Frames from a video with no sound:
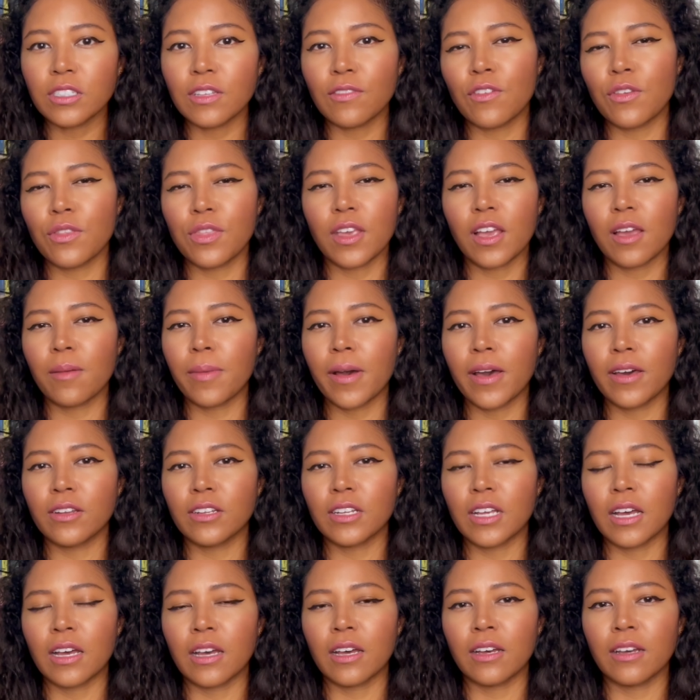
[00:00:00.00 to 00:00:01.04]
If you think about
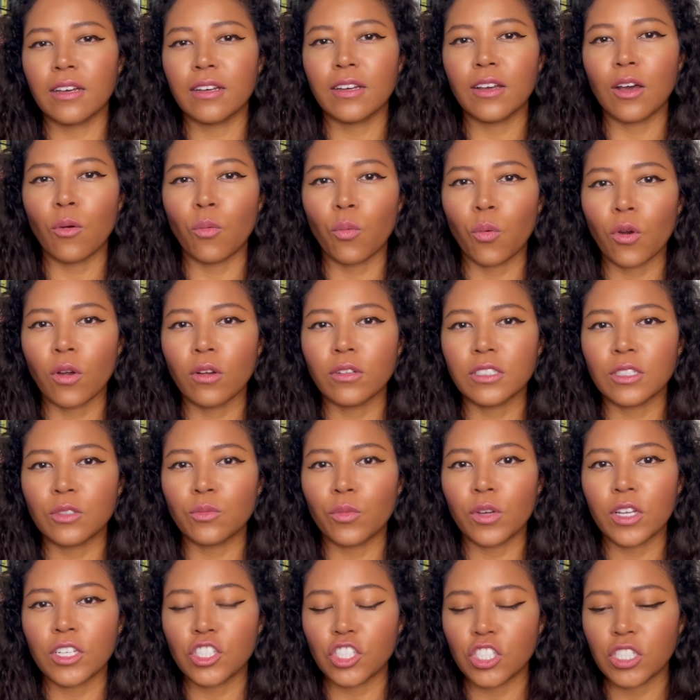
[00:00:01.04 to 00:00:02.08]
a world in
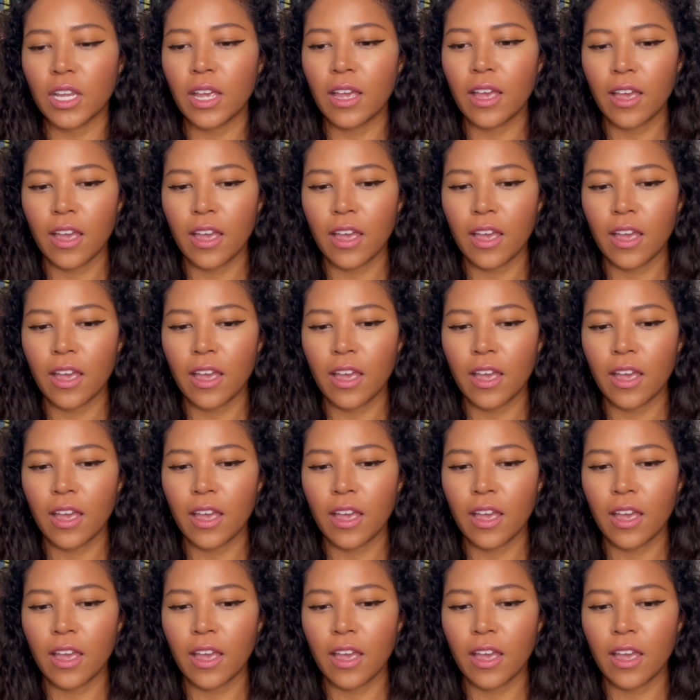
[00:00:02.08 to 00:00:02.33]
which